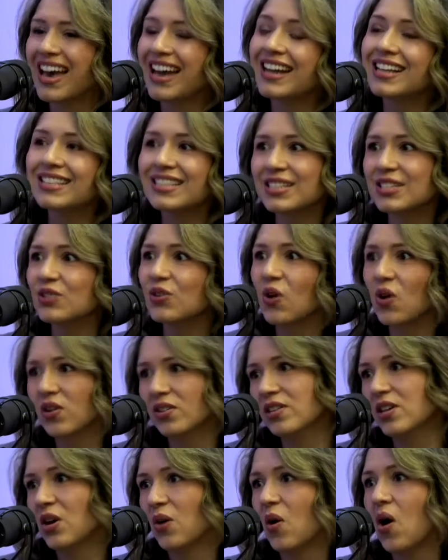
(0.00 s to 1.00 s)
And I still,
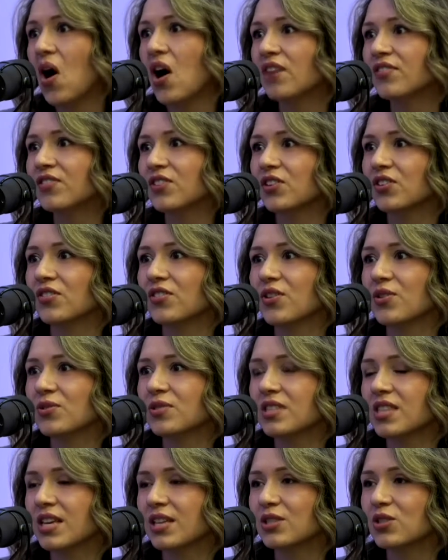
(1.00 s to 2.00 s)
offer
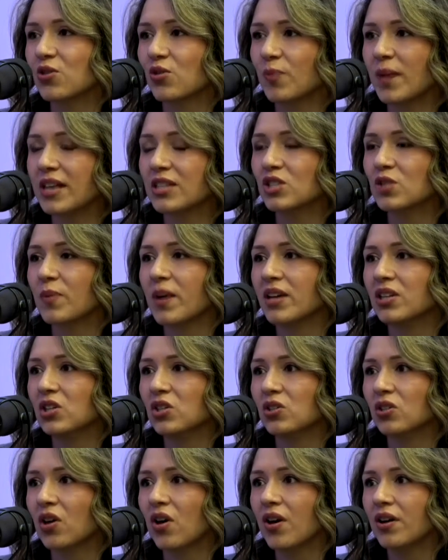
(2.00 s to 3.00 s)
those things through
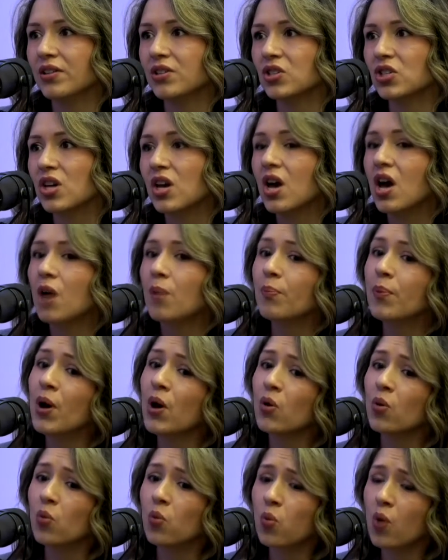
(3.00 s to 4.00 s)
Mastermind Your Launch.
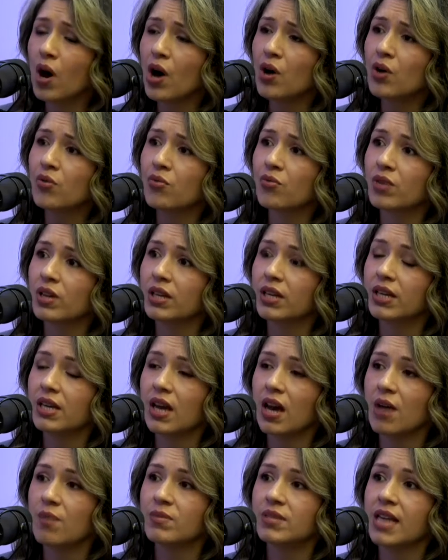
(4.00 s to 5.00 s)
But WOE really
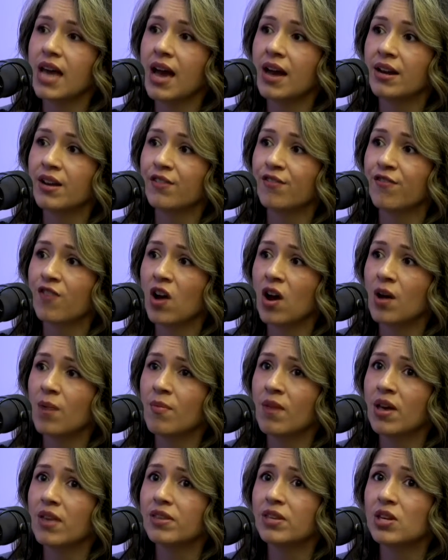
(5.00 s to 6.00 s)
comes at it
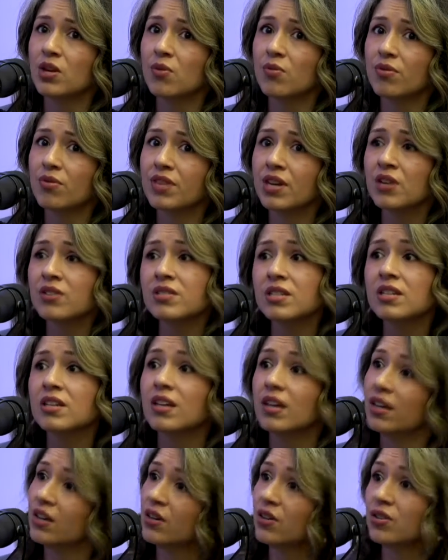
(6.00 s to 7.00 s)
from, there's an
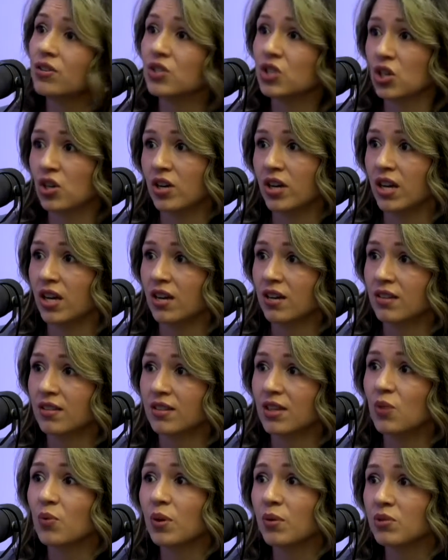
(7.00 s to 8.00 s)
inner journey
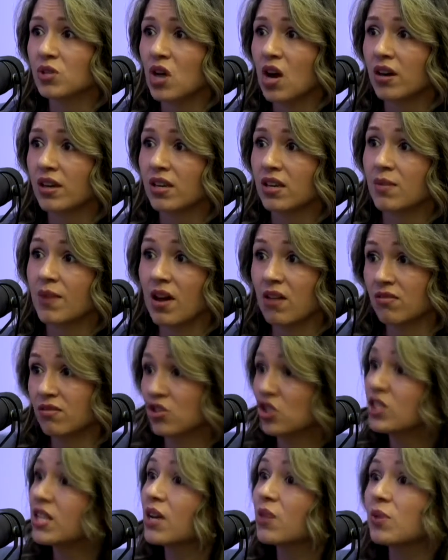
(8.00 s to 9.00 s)
that we were talking
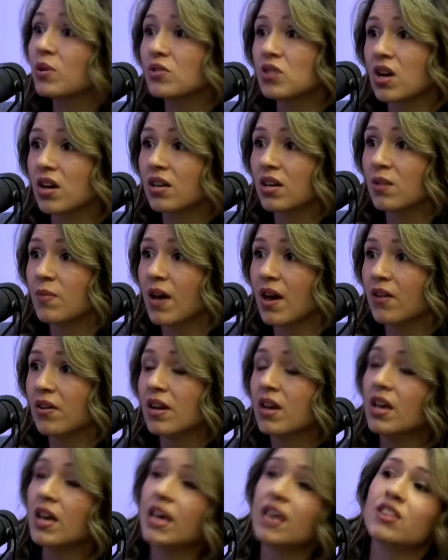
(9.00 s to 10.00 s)
about, just like we were talking
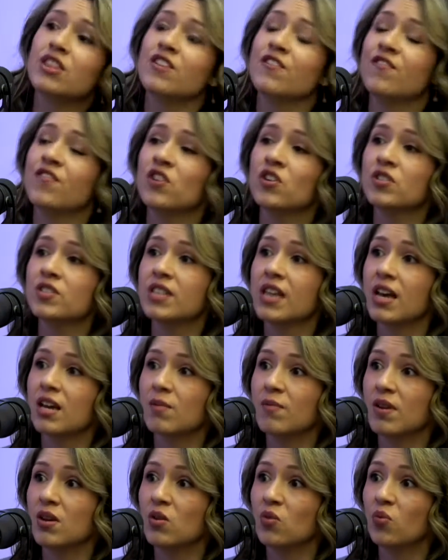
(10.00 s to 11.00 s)
about in the first
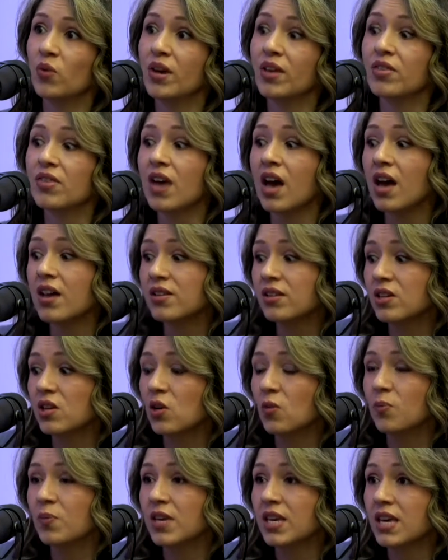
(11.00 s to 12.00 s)
segment with,
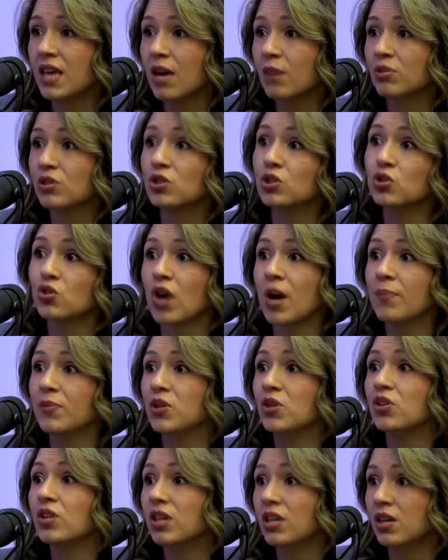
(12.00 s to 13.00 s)
being able to
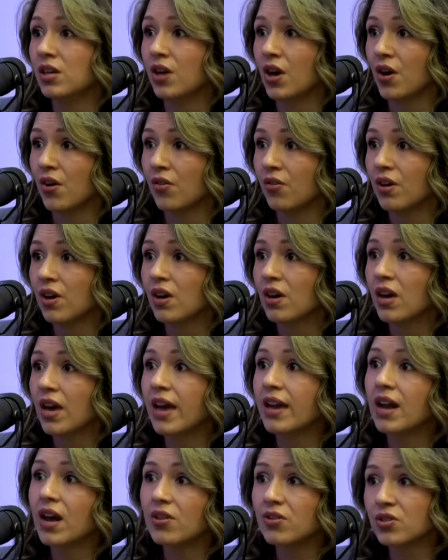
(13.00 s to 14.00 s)
drop your ego
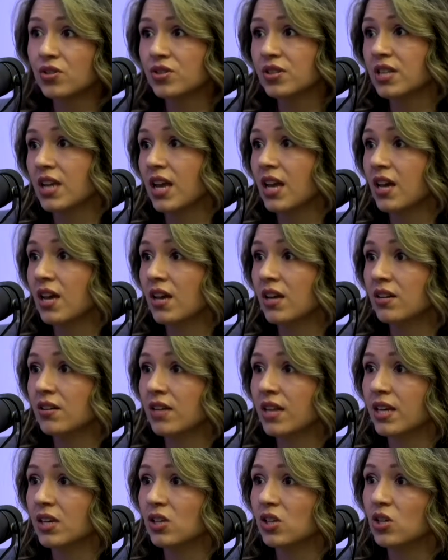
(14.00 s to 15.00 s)
and
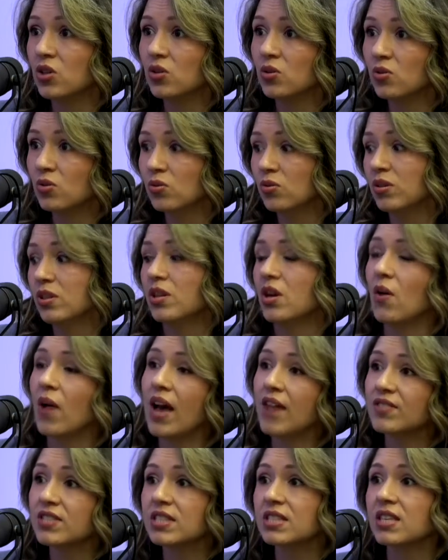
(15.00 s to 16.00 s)
understand that you
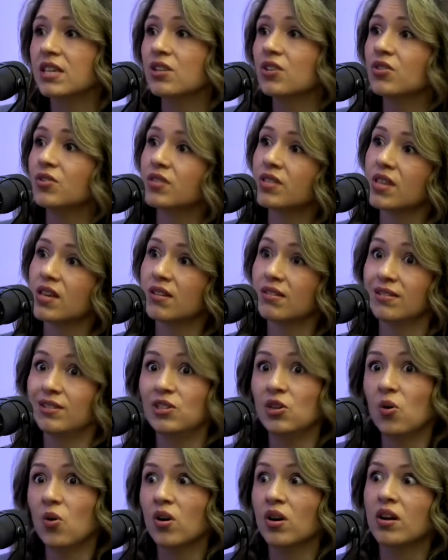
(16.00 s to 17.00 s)
have skills that
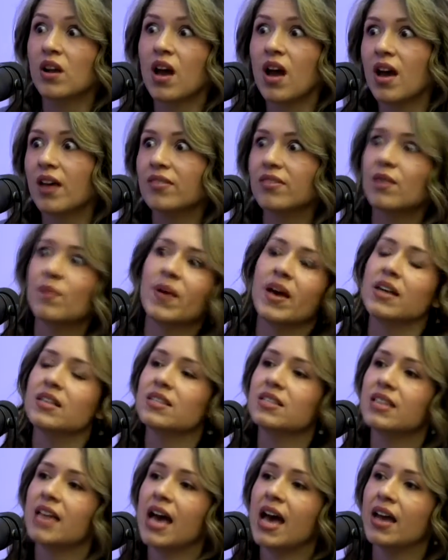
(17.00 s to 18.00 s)
you're not the
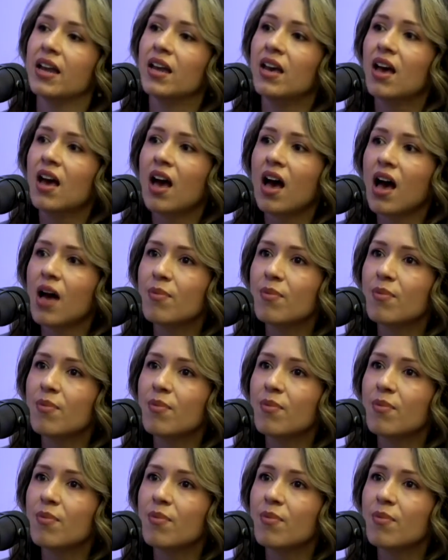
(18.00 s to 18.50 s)
best at.